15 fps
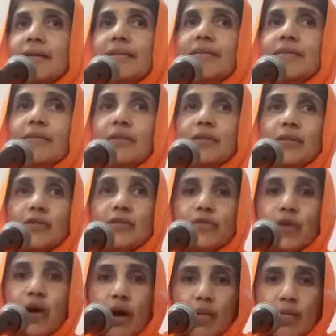It was in the
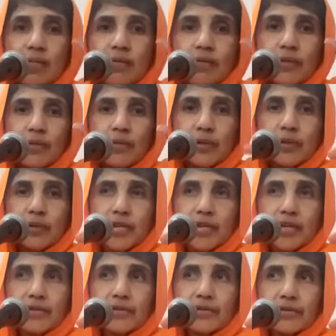form of a
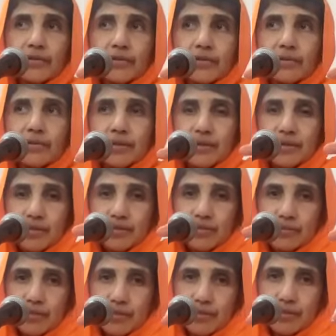projection,
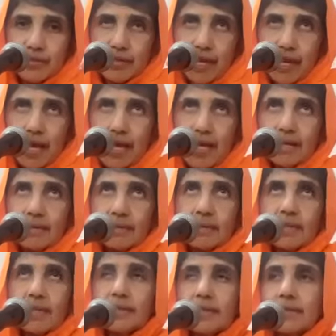which is as
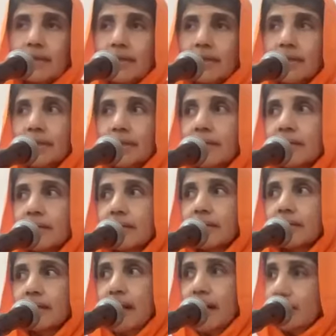easily
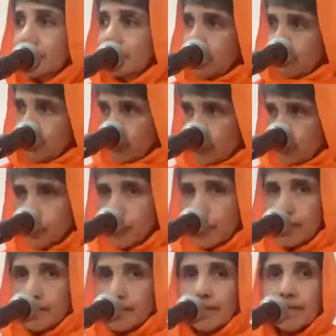as it was
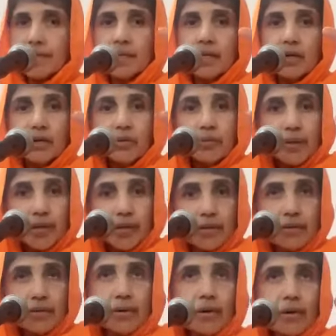projected,
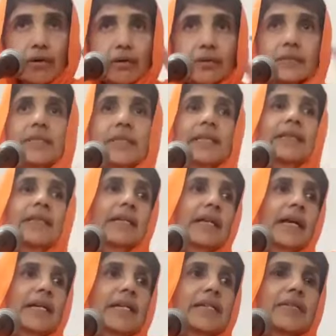withdrawn in the
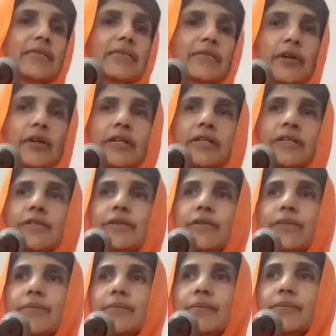light of
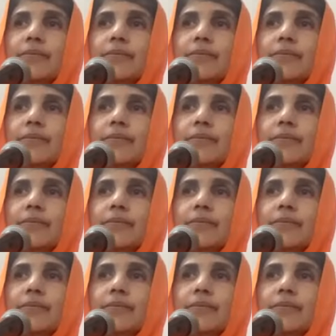knowledge.